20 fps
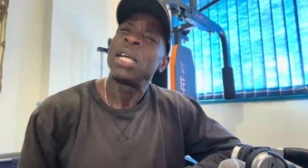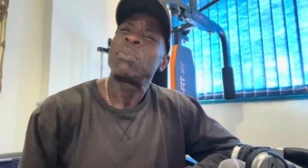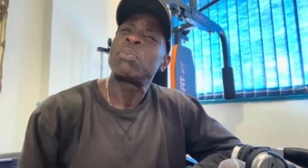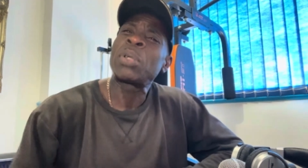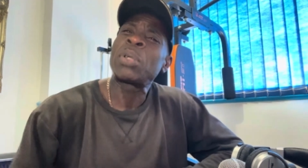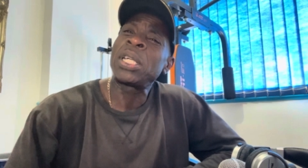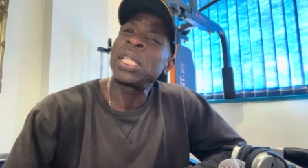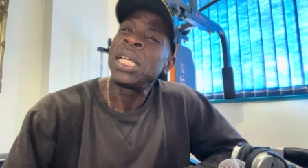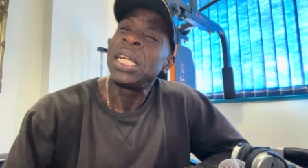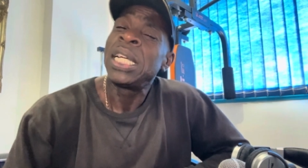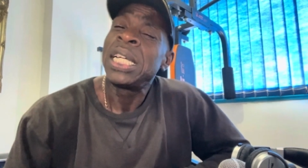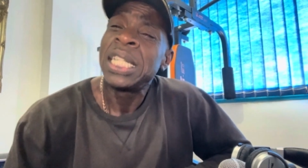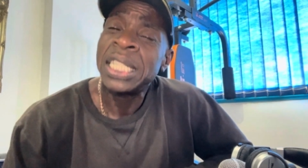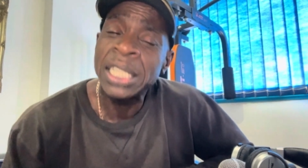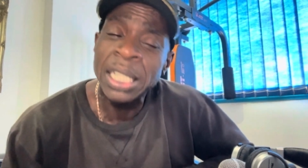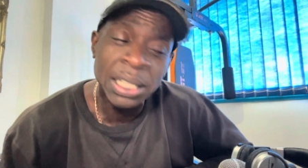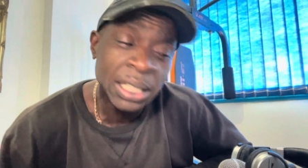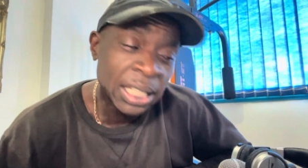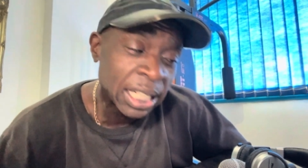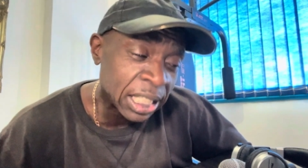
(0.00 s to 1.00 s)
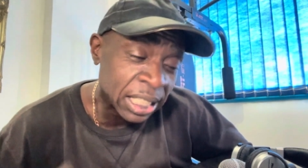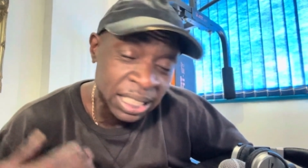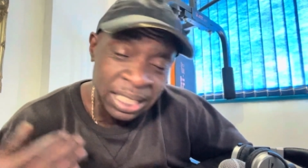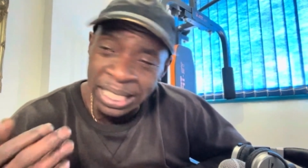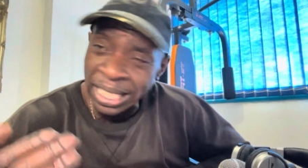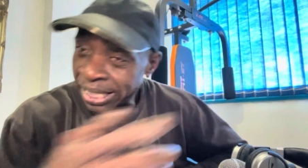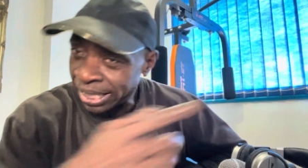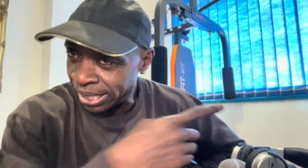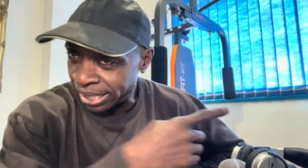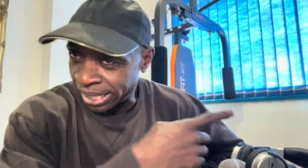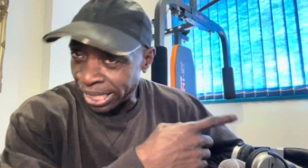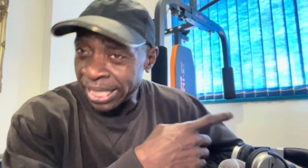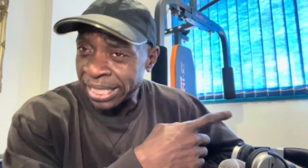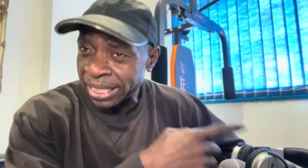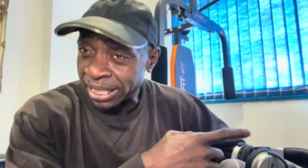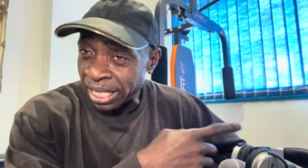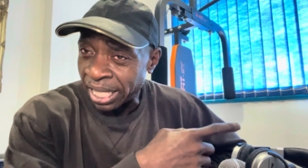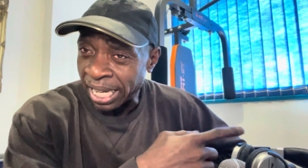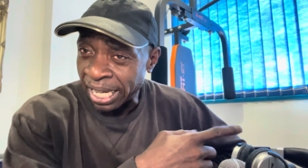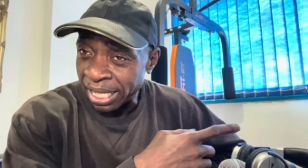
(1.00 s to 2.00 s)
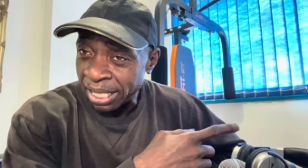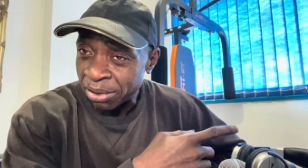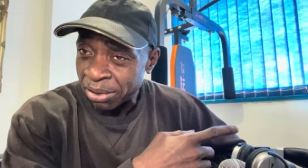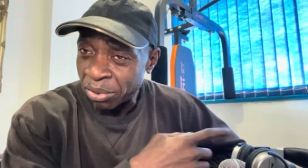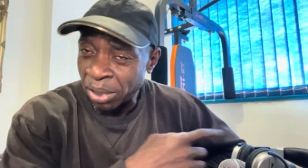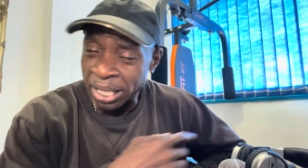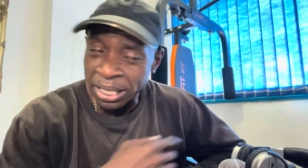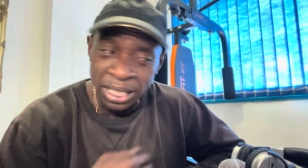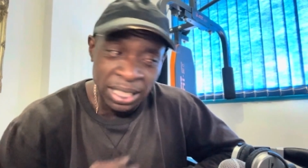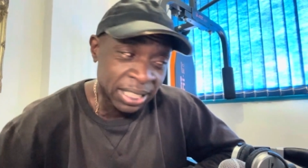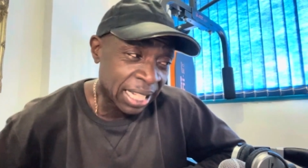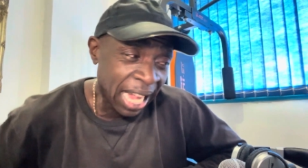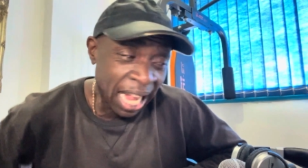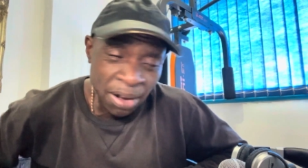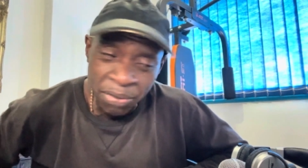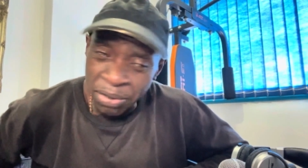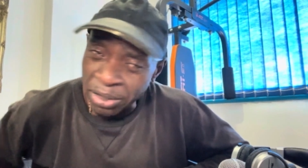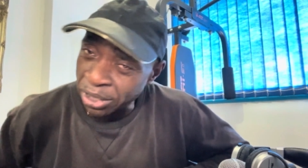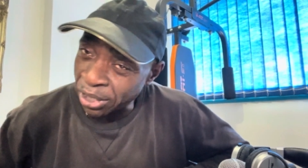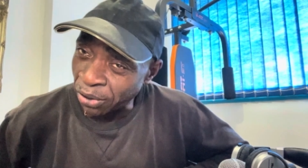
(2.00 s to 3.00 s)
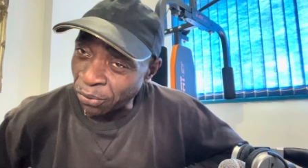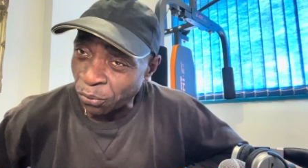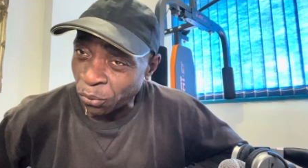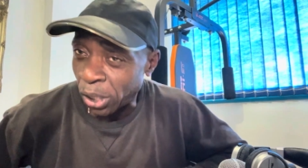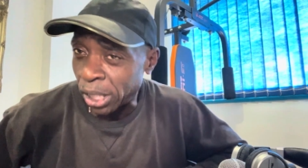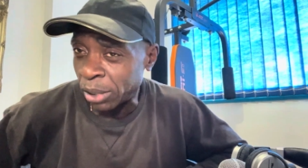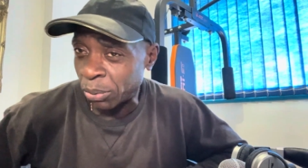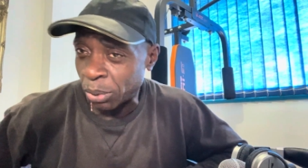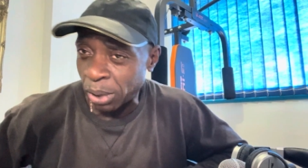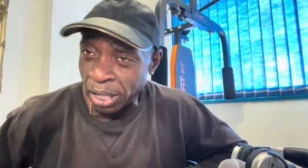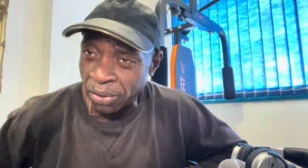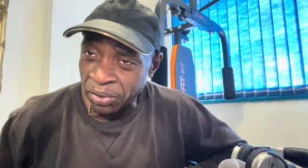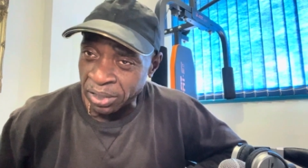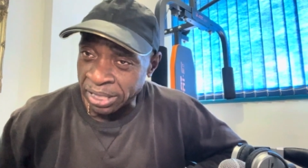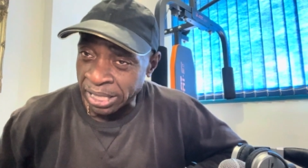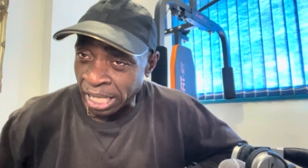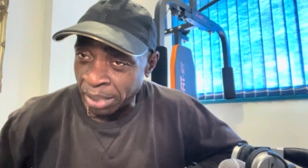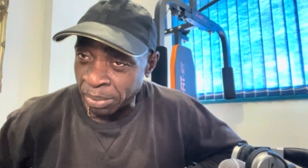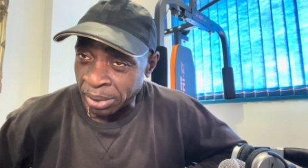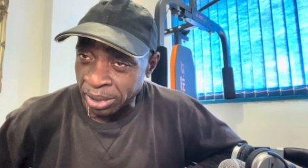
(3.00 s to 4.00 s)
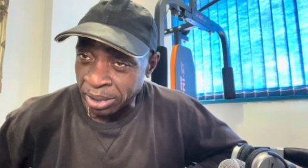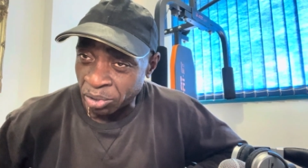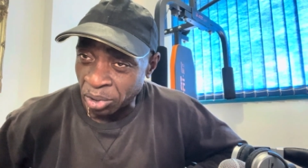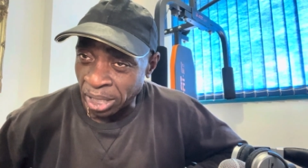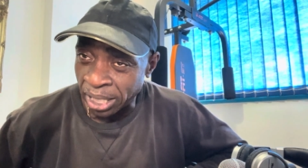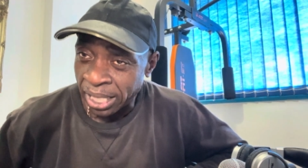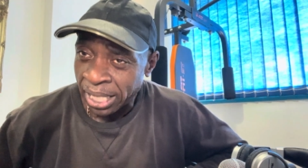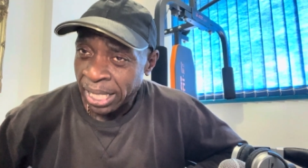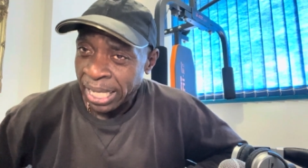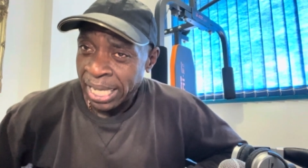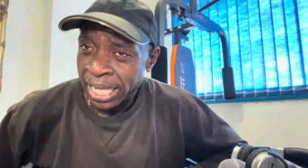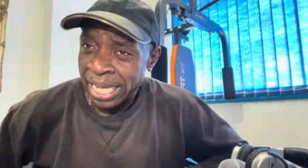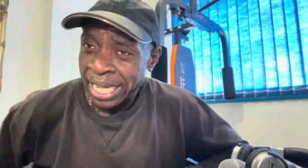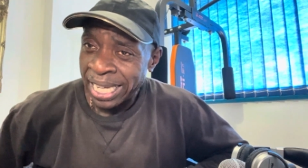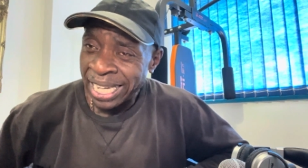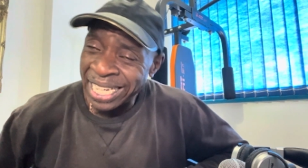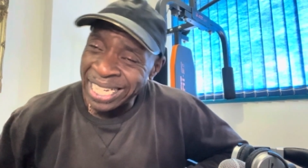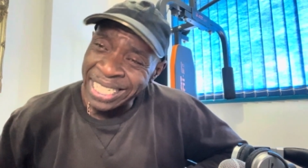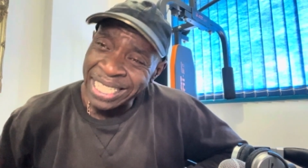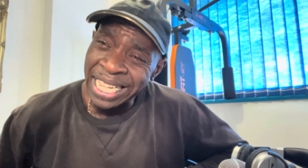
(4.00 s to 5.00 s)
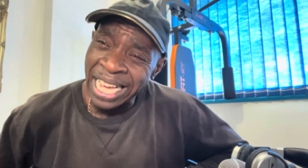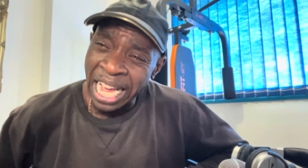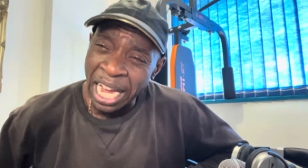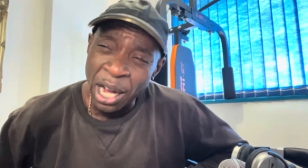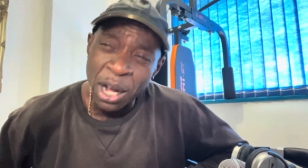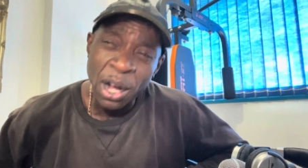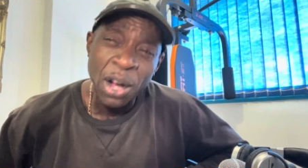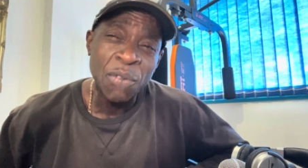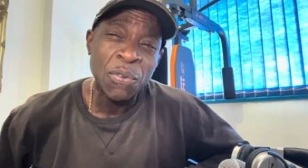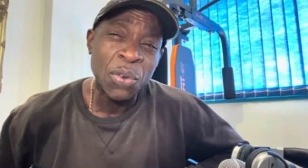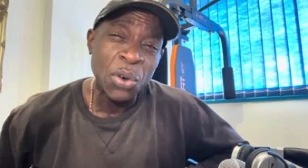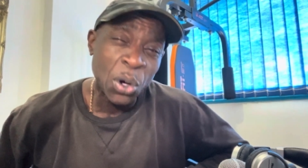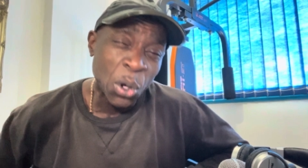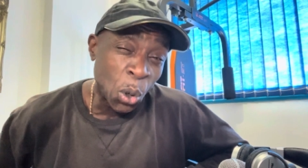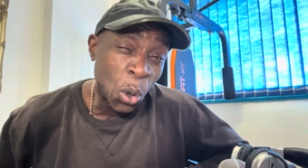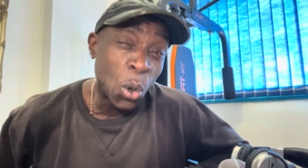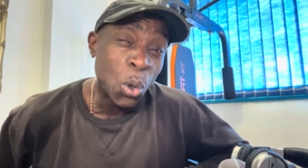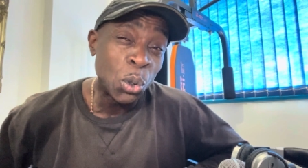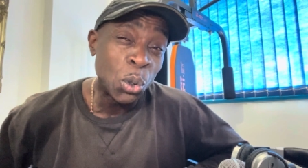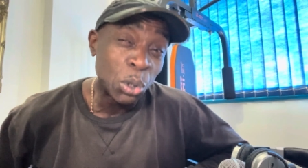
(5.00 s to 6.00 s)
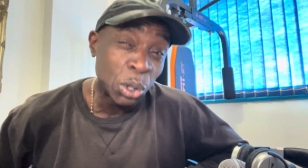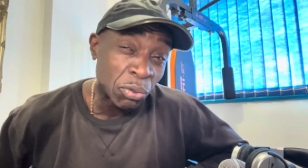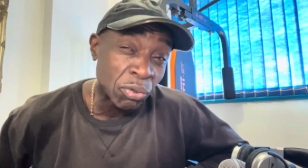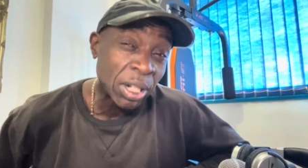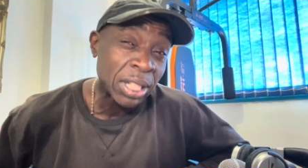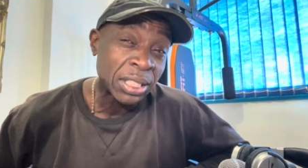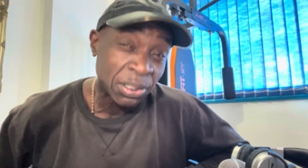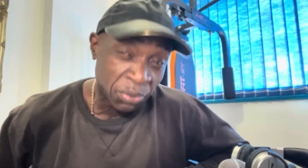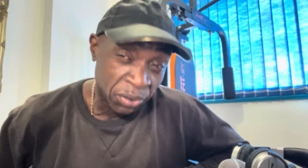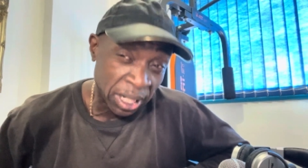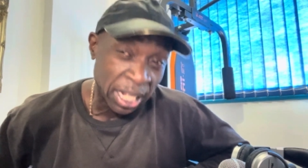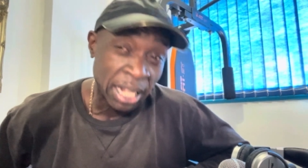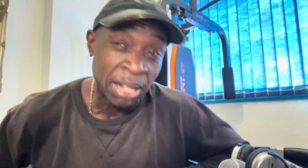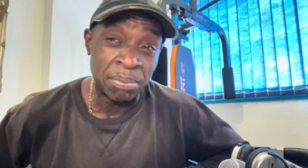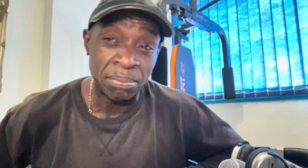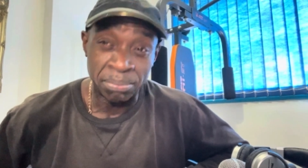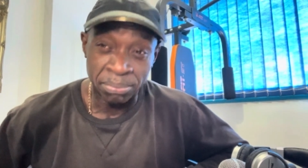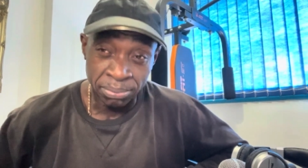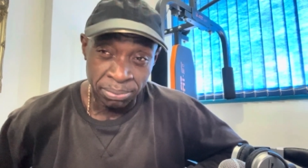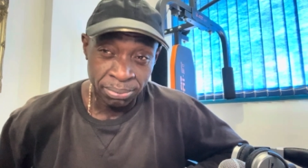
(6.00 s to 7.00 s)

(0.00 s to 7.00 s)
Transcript: But, you know, this guy, right, this Harrison Floyd or whatever his name is, right, he, out of all the rest of them,